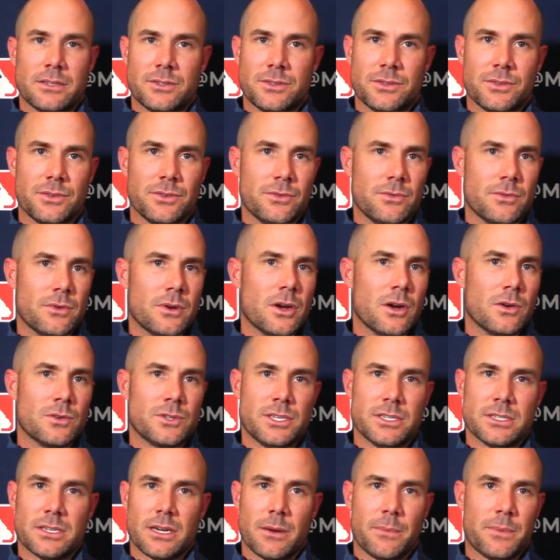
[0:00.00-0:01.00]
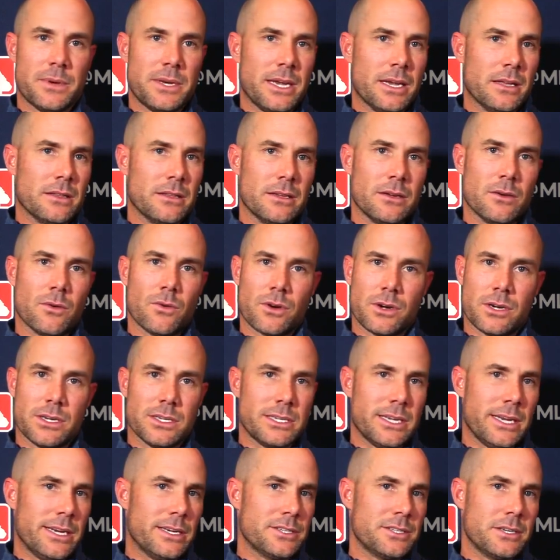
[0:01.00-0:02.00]
to coaches up and down the
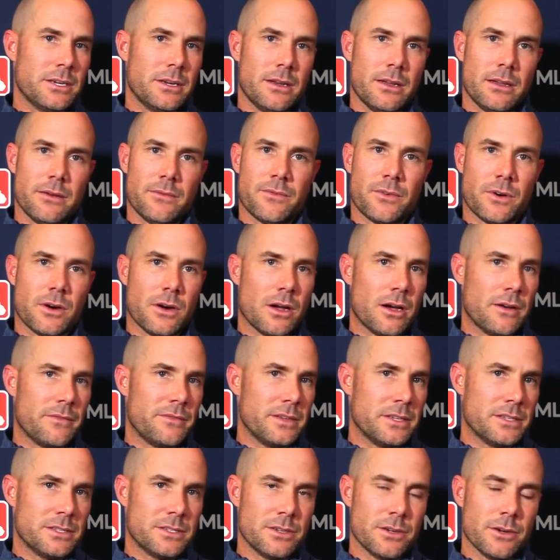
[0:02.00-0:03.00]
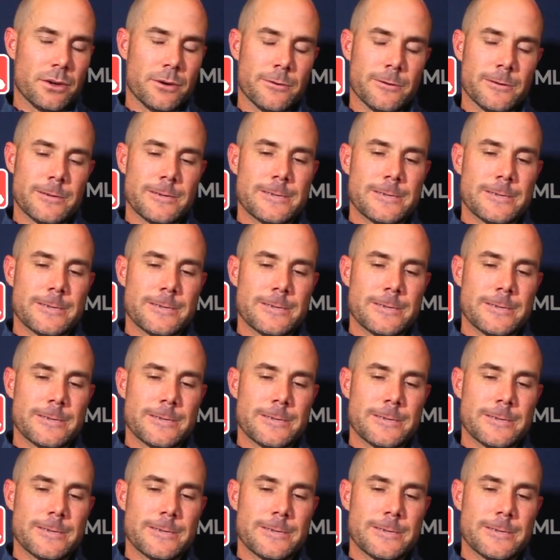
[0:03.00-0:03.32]
organization and front office, so